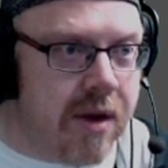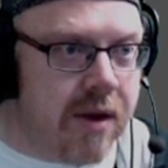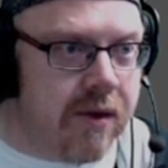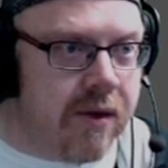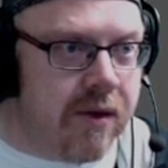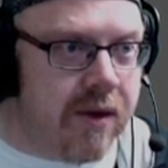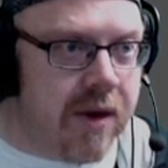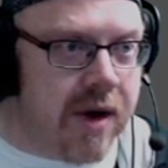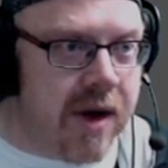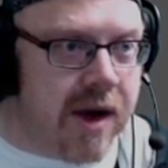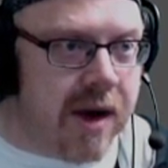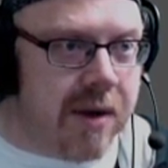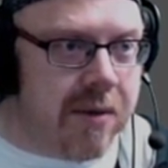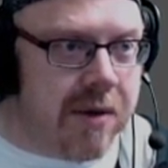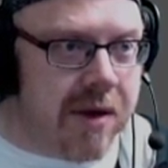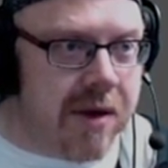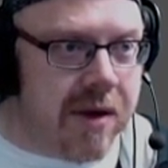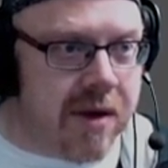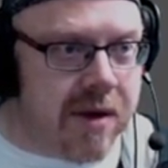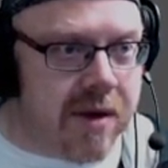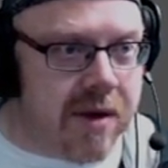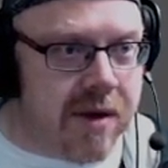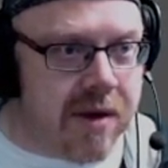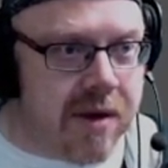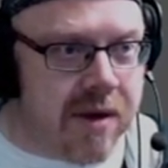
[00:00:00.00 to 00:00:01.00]
Rename
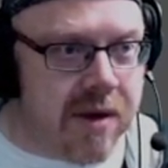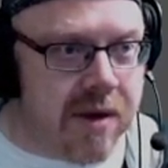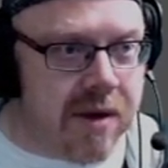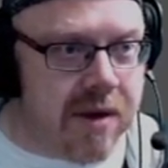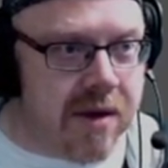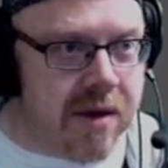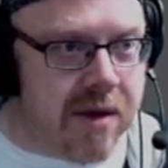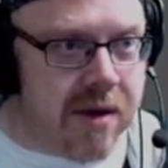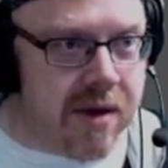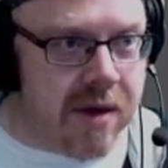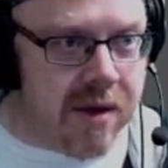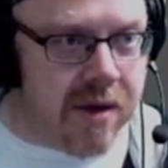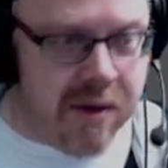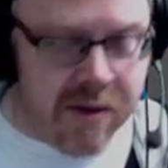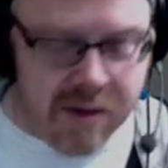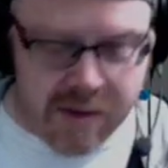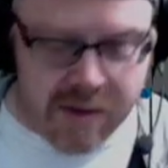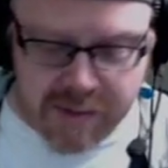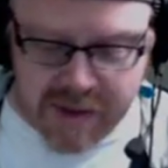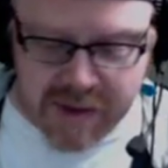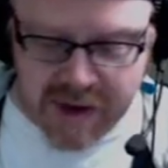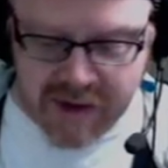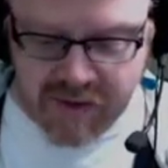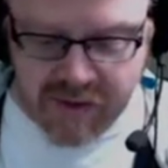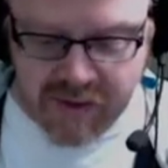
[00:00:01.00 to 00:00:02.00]
this to
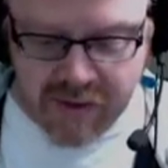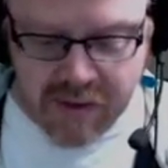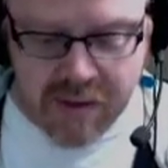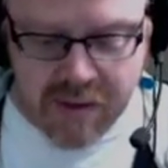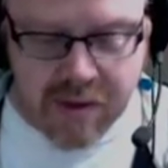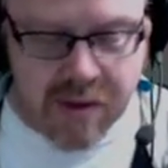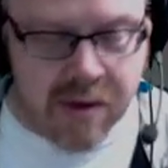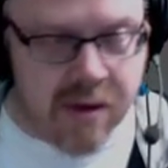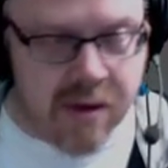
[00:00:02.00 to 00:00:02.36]
Spectral.